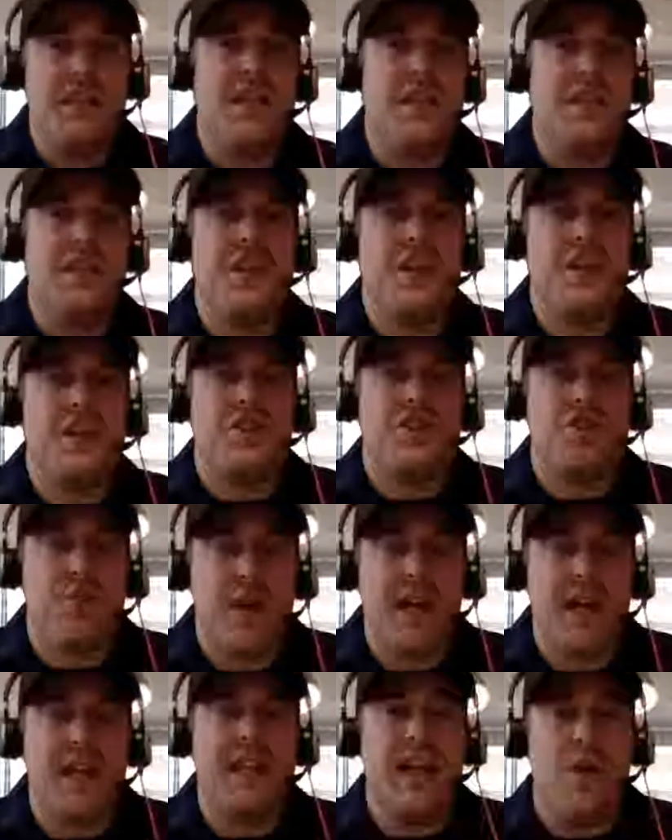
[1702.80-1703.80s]
The, the
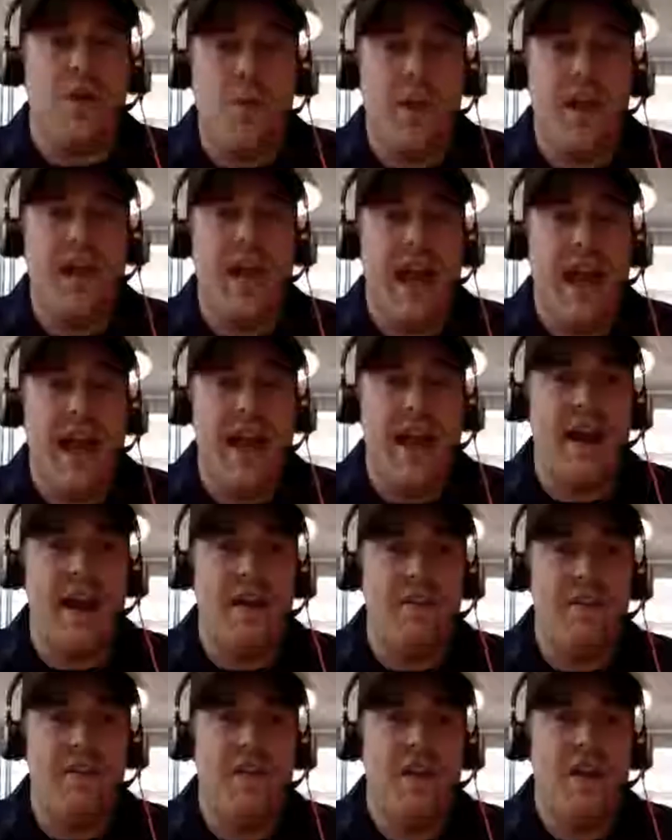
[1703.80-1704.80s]
trick that we
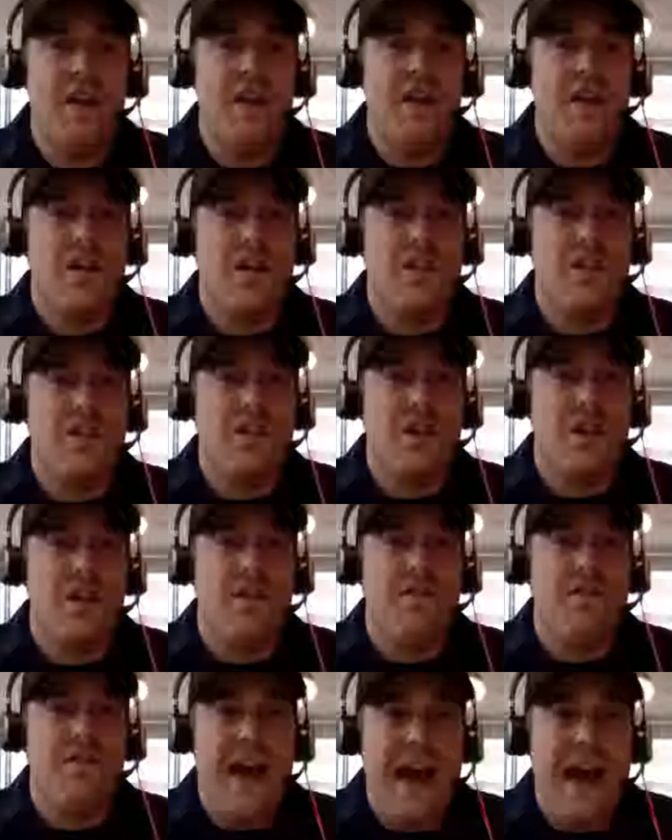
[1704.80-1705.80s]
have,
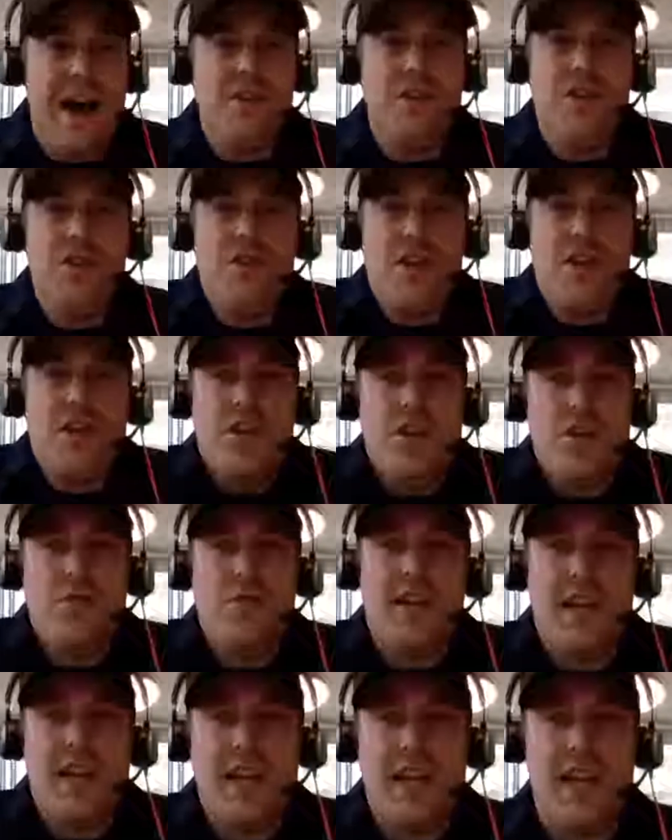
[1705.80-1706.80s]
the value that you
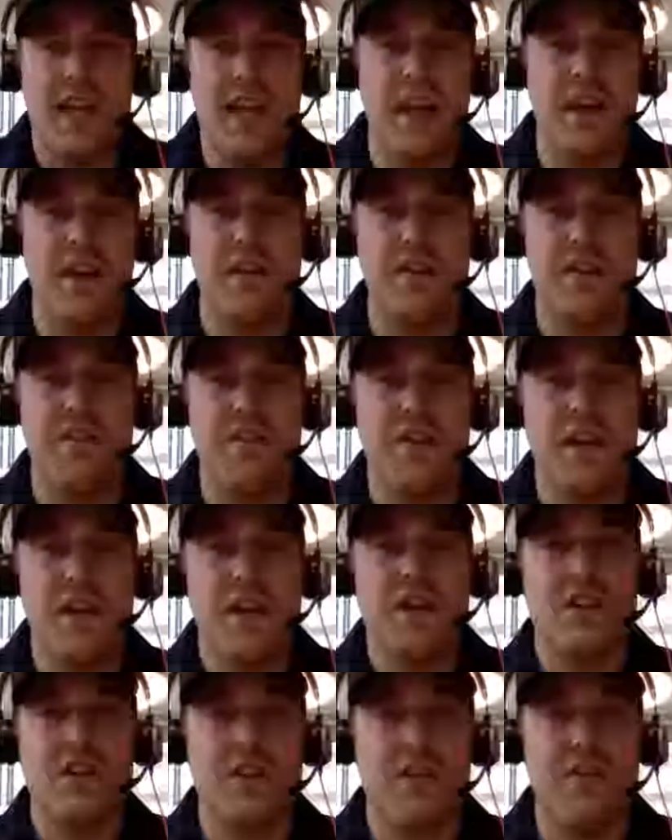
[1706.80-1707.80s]
can give
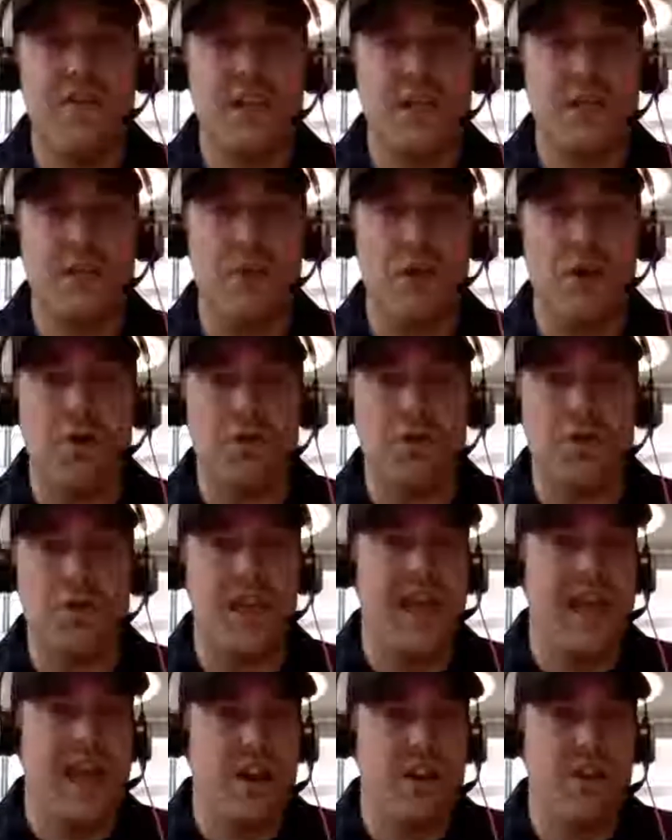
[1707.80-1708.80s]
to FISBOs,
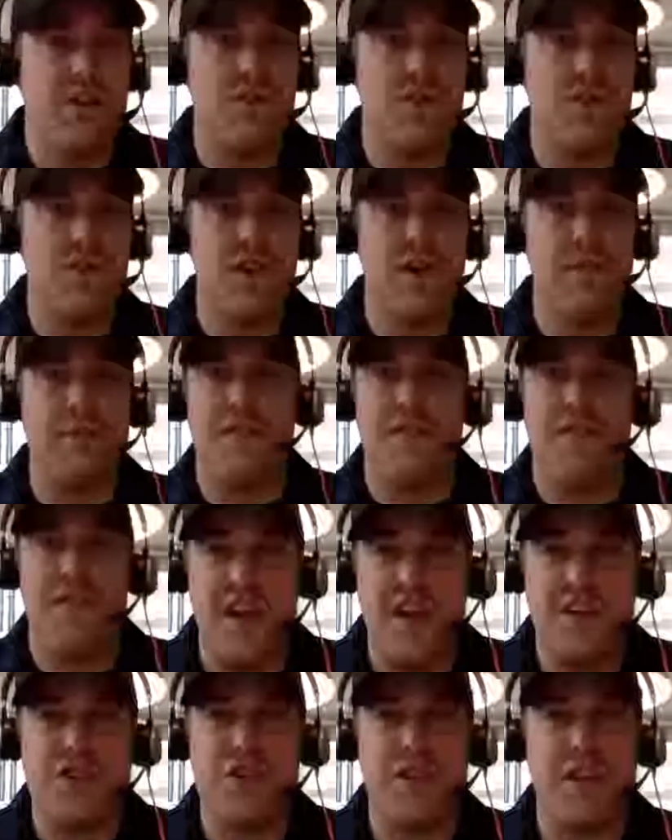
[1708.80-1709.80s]
to interview them, to
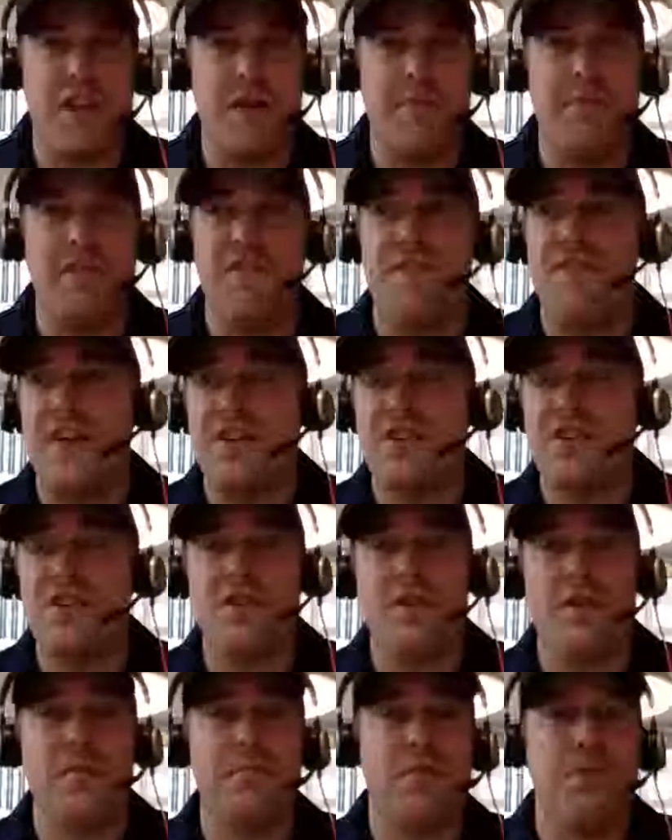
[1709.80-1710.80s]
feature them, to feature
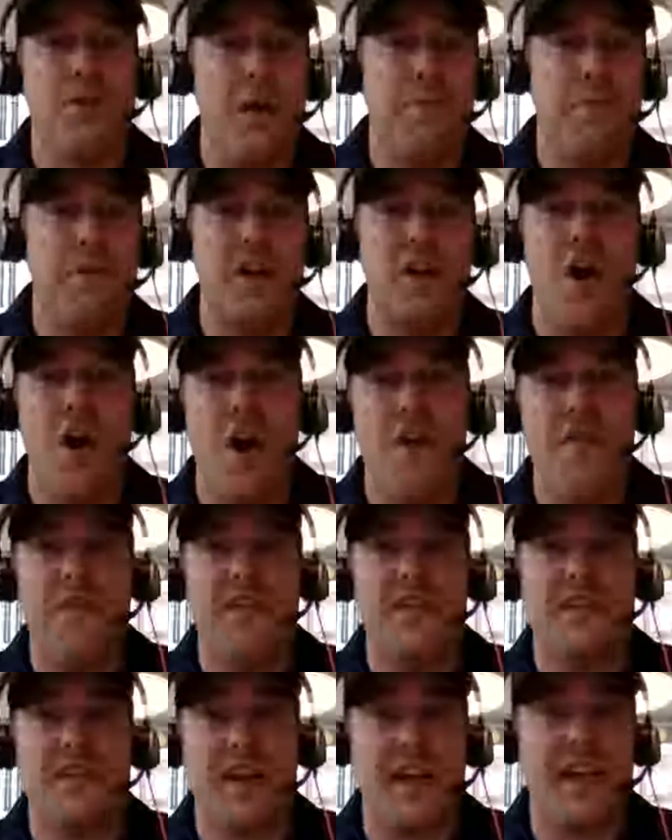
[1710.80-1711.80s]
their property on the
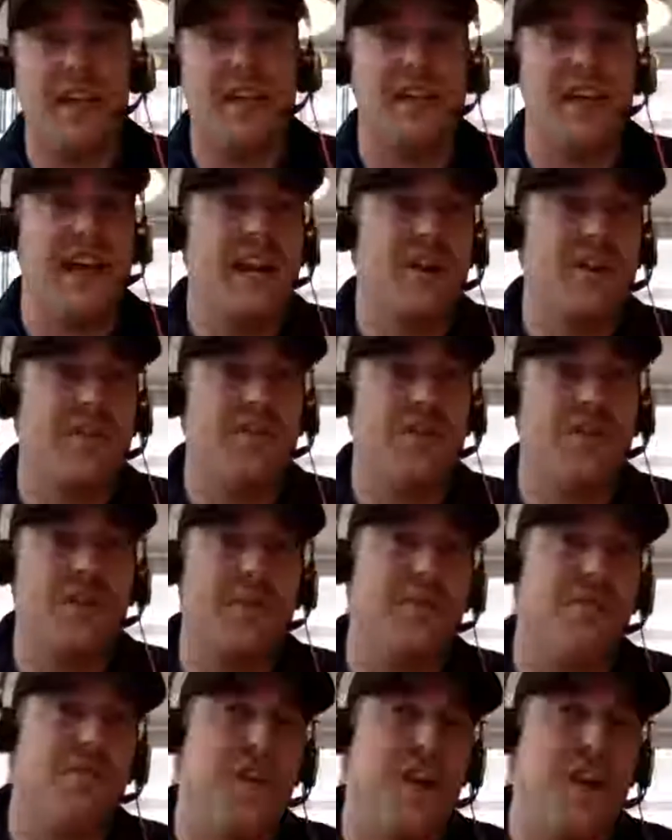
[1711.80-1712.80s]
site, to interview
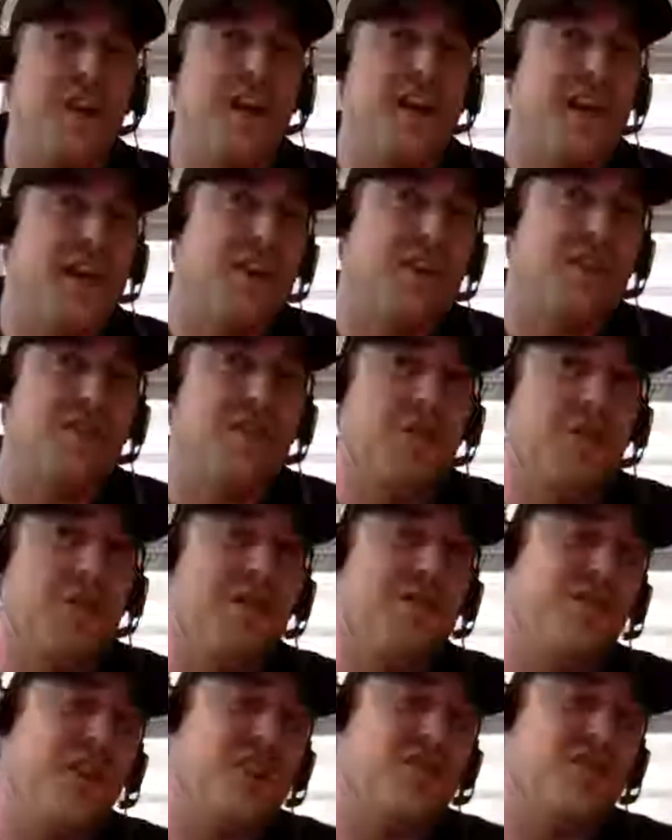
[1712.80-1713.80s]
them, fe- and interview and
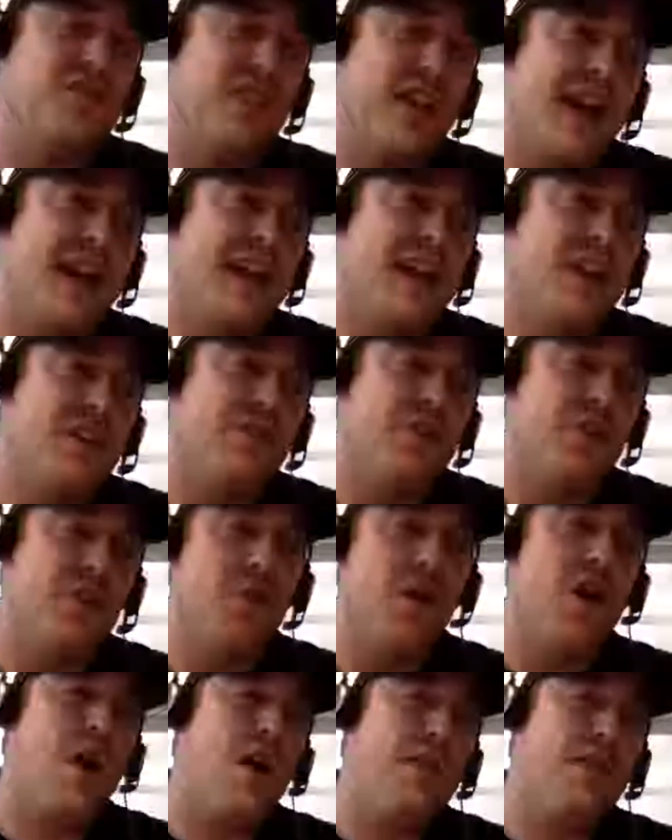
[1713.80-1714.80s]
feature that interview
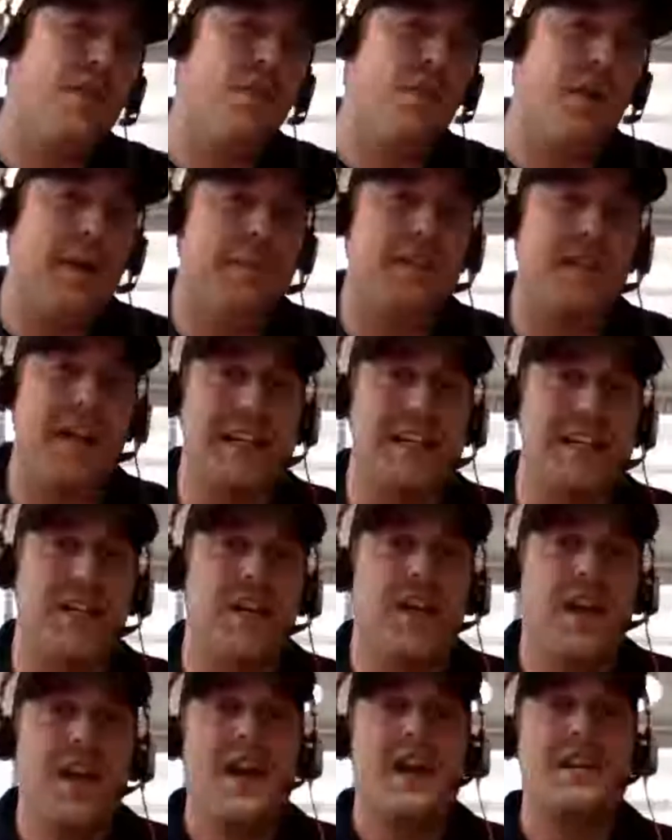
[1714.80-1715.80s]
on the website to,
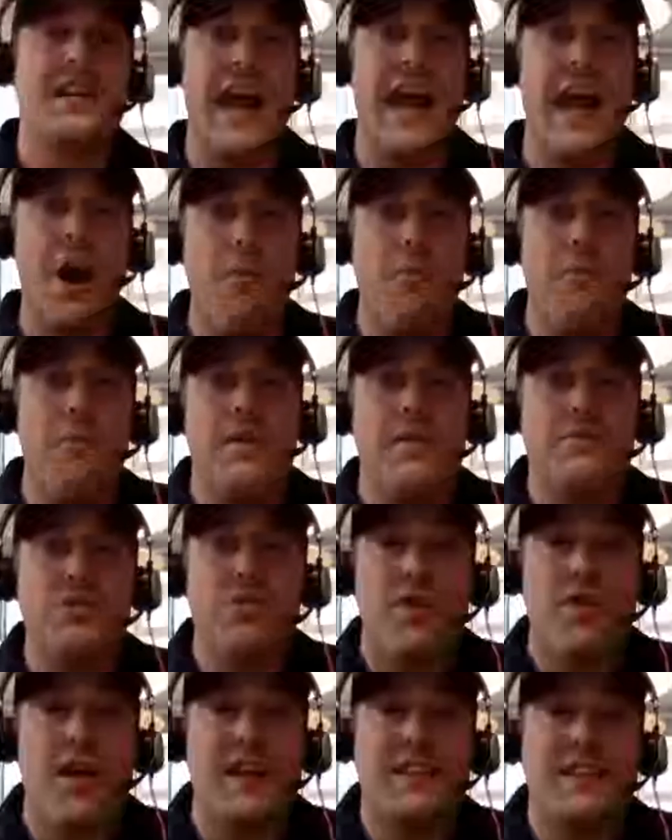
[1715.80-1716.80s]
to help them
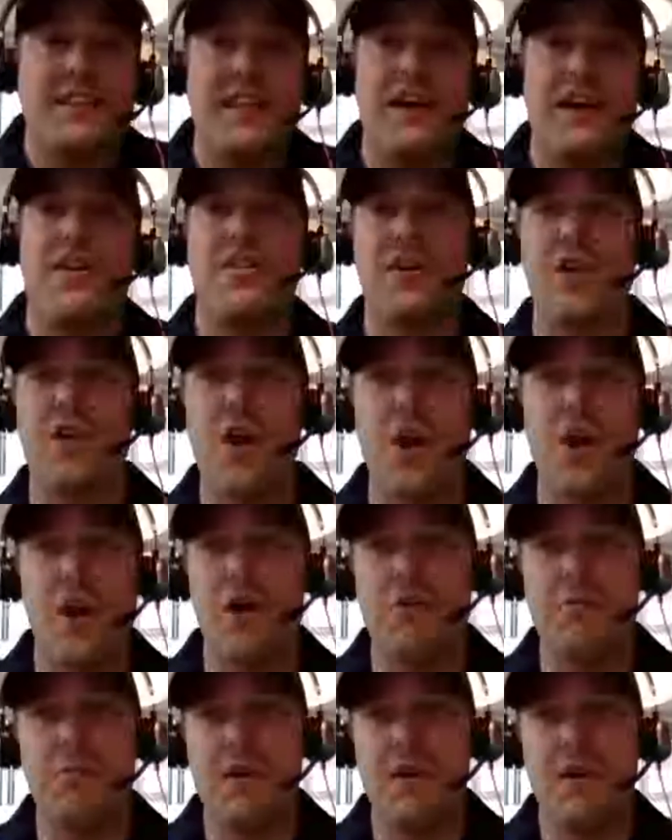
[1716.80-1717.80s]
try and sell their
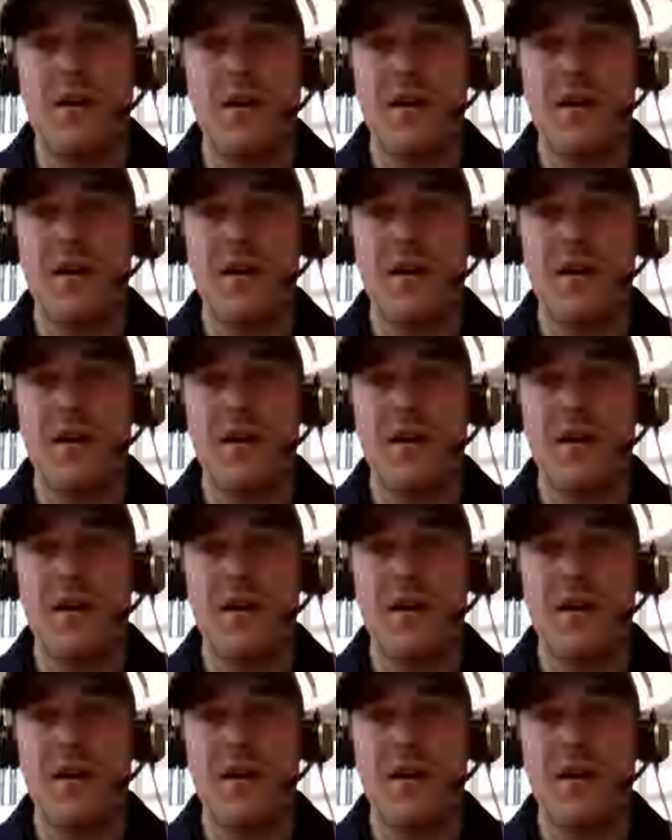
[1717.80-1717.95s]
home,